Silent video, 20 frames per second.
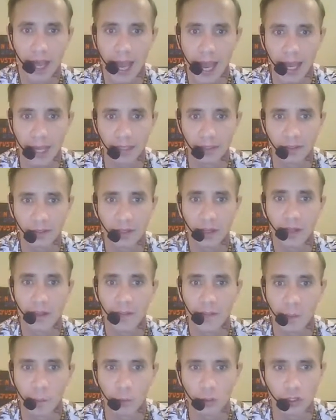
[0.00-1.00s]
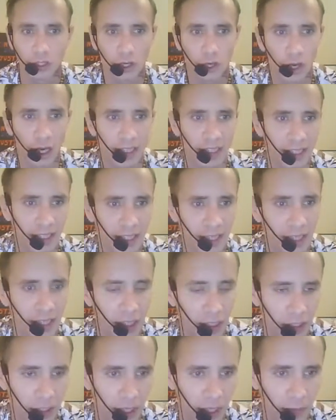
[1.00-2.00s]
and there was a light at the end
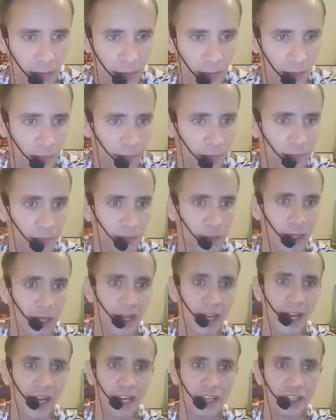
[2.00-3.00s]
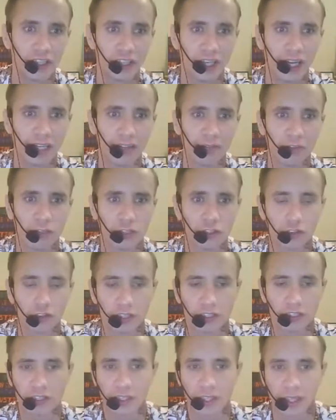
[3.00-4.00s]
of the tunnel. He said the
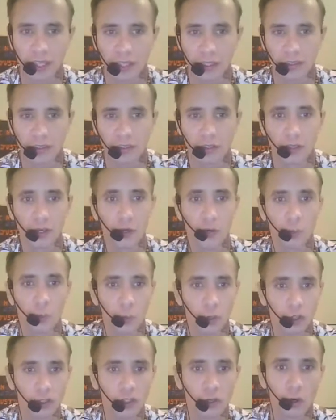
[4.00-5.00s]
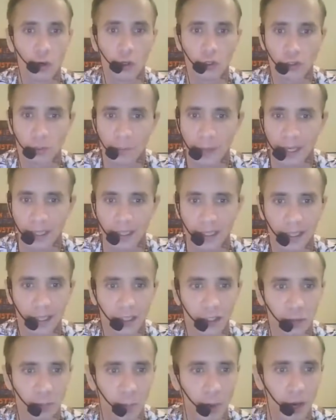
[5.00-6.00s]
restrictions in England would automatically
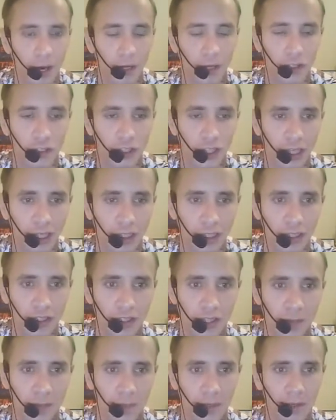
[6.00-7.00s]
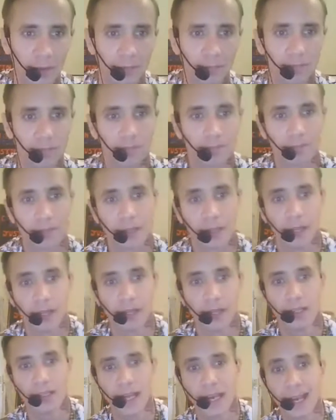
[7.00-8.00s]
expire on the 2nd of December.
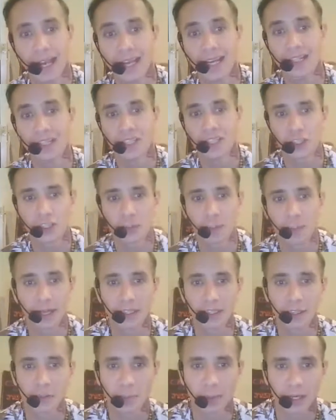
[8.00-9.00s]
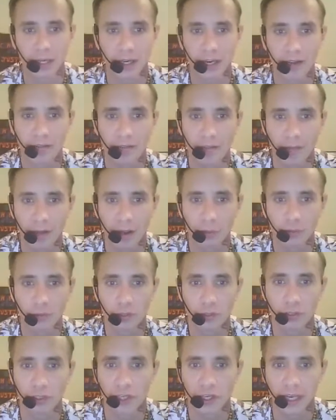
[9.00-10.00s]
There is expected to be another vote
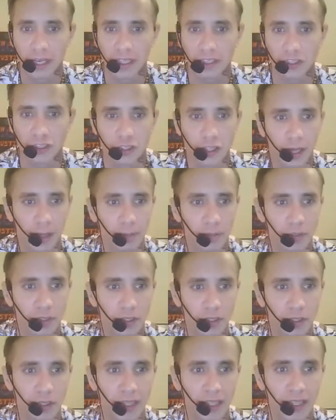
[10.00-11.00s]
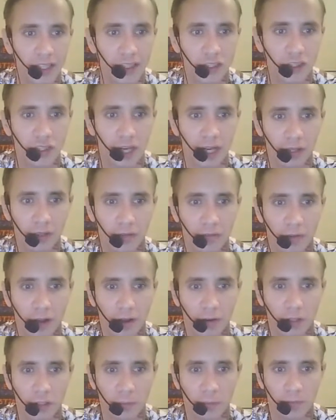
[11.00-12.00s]
on the next steps needed to tackle the
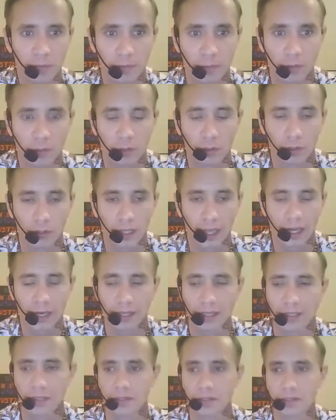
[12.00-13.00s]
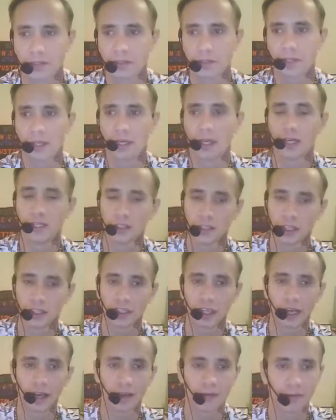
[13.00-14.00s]
virus before the lockdown ends. So he's
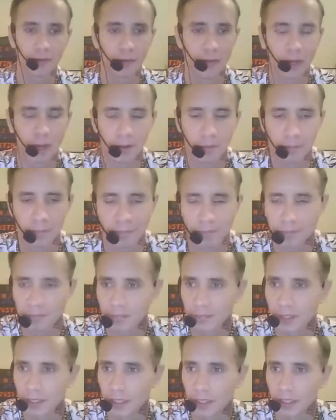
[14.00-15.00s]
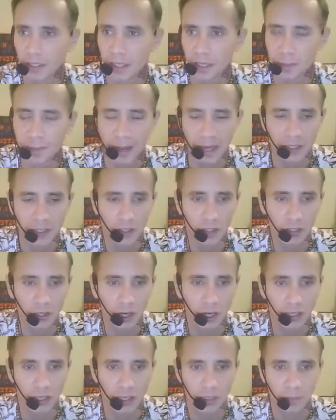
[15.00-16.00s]
going to have, you can imagine,
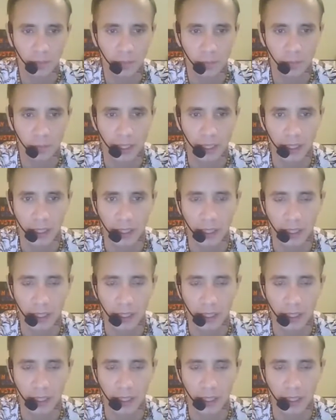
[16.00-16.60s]
can't you,